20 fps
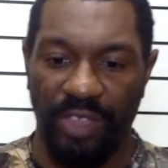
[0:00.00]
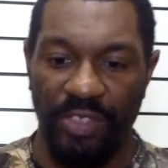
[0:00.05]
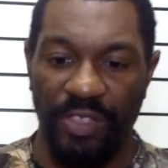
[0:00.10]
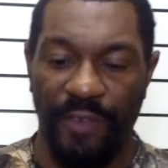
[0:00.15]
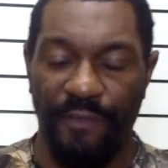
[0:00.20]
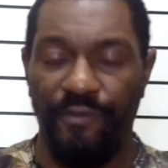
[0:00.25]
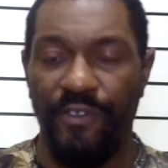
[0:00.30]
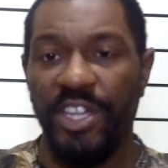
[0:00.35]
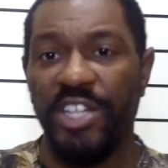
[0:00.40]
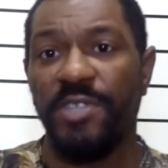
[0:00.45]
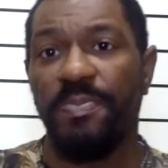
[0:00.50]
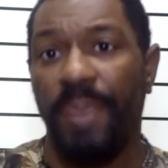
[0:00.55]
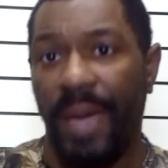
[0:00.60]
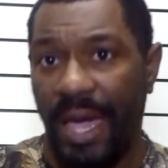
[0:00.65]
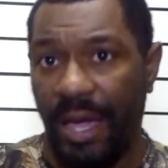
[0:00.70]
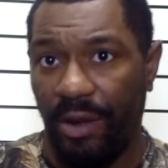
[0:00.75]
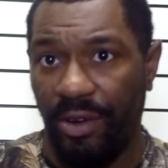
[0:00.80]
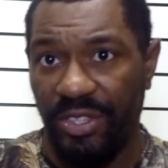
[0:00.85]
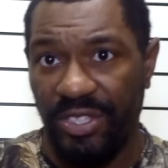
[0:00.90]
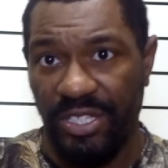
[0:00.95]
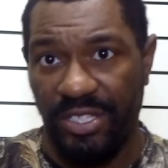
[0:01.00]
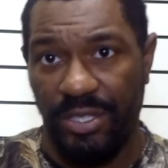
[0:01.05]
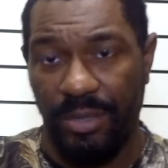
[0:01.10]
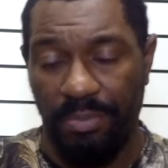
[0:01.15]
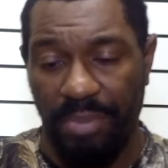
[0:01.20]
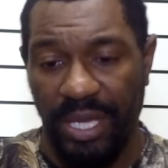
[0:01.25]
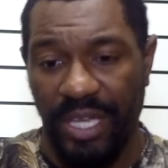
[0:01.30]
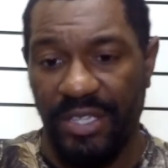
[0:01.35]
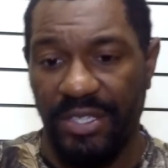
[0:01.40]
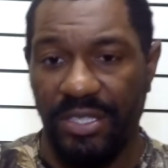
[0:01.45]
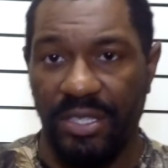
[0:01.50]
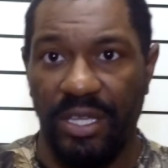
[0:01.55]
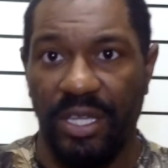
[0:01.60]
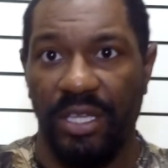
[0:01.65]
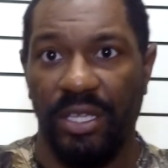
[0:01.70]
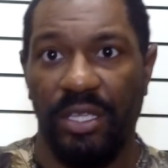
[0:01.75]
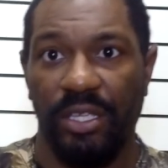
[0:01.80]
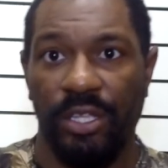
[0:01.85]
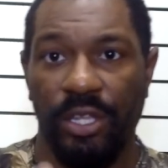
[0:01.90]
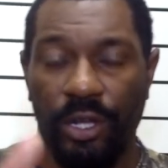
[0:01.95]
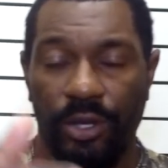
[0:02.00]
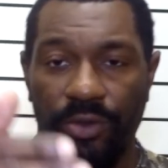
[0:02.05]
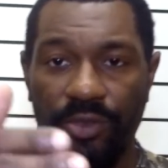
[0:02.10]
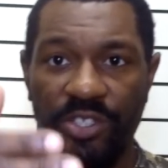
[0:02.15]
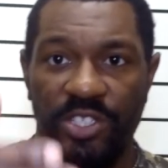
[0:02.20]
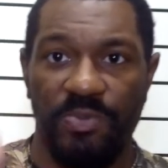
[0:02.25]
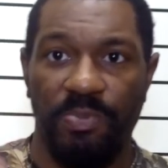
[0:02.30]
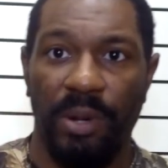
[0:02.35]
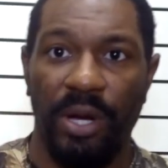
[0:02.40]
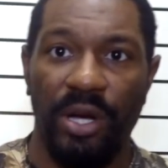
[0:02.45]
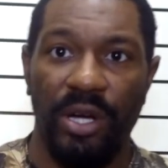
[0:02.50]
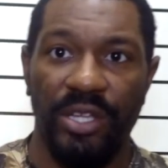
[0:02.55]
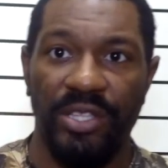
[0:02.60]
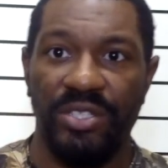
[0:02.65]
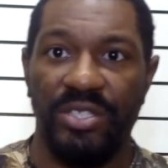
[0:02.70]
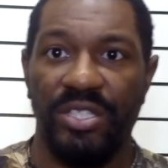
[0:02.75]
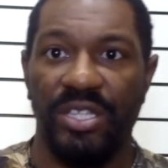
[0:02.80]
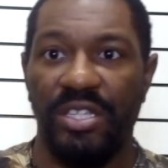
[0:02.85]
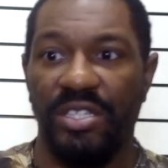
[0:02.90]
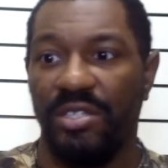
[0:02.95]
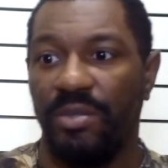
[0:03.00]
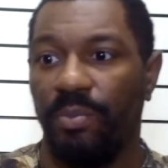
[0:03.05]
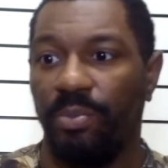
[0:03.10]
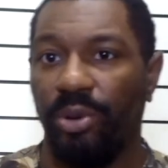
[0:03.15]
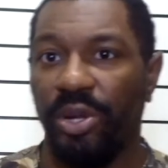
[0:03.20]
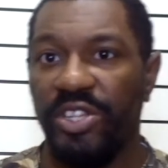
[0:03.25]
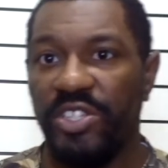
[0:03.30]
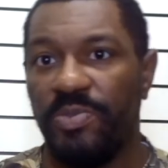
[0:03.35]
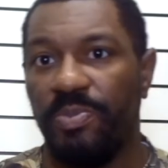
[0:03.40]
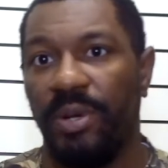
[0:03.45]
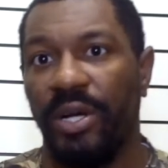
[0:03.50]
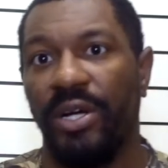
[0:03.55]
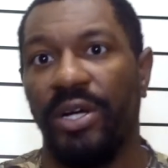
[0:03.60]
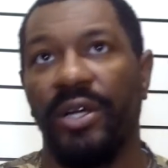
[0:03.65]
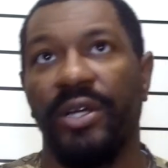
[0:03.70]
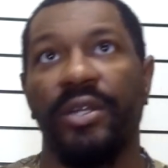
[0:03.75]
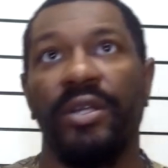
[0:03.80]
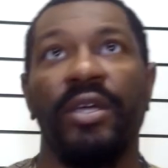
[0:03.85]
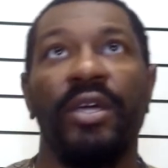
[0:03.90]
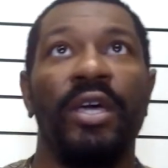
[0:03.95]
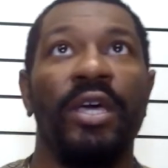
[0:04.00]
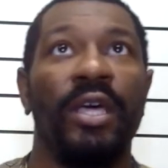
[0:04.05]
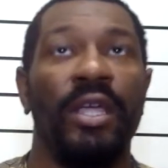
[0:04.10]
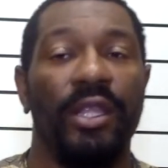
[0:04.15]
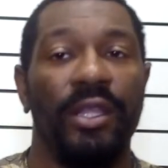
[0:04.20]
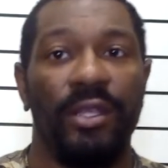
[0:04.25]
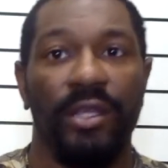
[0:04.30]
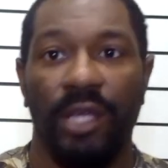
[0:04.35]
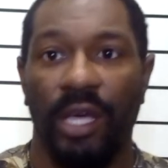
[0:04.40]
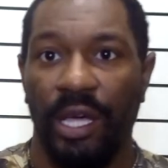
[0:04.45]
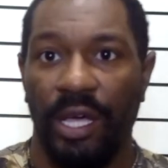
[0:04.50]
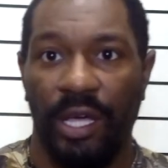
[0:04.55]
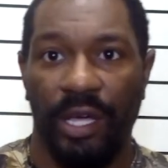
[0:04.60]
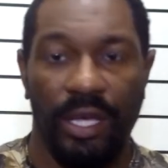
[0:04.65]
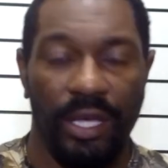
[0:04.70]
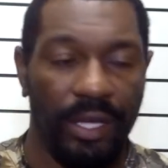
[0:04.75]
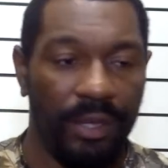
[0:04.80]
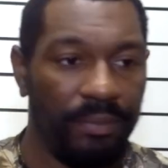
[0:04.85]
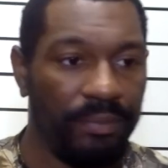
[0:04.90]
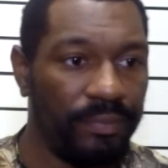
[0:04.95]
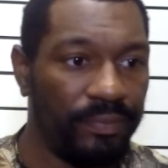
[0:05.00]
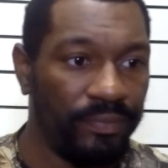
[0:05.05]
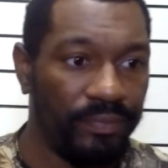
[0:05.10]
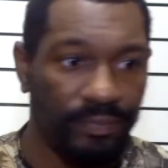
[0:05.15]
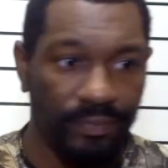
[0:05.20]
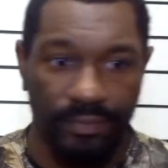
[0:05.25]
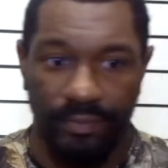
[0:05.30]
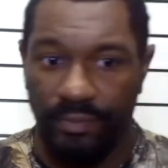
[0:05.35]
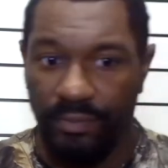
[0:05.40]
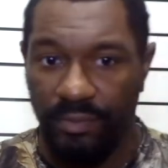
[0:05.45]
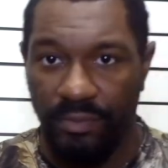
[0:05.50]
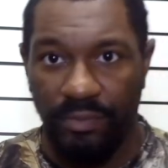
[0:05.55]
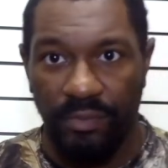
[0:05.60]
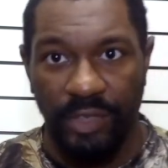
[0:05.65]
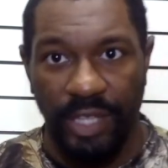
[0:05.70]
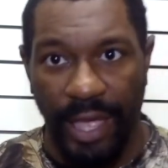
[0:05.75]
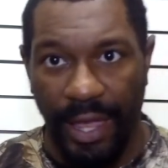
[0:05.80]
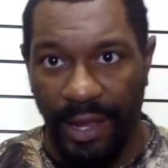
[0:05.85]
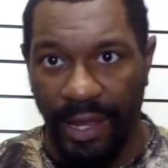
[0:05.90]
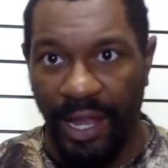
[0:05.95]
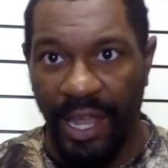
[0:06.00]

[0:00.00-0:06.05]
the fish patterns is the biggest thing. You know, the spawn season, pre-spawn, that